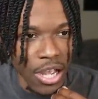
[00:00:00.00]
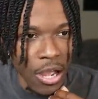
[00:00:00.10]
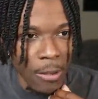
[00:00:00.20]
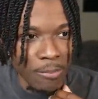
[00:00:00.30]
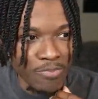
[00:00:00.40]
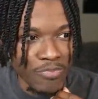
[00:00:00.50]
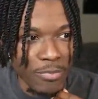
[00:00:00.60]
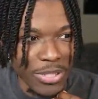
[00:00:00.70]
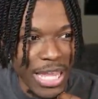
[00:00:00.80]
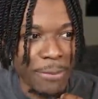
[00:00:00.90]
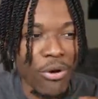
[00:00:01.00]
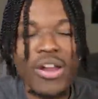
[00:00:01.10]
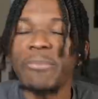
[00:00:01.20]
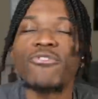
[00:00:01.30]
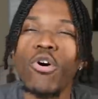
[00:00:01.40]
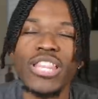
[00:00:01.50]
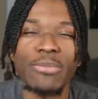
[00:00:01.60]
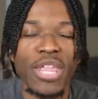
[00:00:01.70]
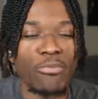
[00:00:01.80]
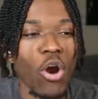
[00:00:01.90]
Um, but they brought it before
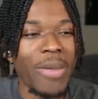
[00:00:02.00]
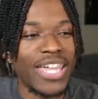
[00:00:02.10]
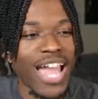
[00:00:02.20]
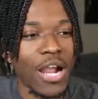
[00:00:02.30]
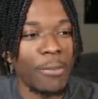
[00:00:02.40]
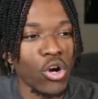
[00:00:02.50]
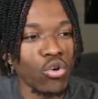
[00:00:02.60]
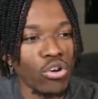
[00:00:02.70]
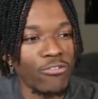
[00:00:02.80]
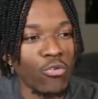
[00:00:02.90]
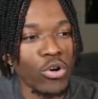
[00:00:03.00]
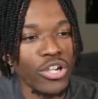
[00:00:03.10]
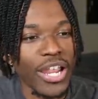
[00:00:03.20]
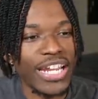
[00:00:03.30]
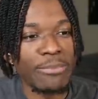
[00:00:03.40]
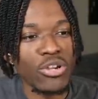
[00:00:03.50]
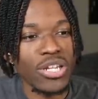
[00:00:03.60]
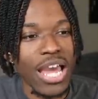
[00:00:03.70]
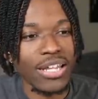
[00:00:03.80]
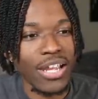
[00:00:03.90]
that, they brought back Jakob Poeltl on a four-year, $80
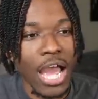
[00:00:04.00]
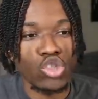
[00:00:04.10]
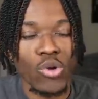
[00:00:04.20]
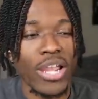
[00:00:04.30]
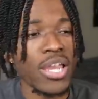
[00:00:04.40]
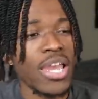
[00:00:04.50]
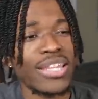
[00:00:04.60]
million contract.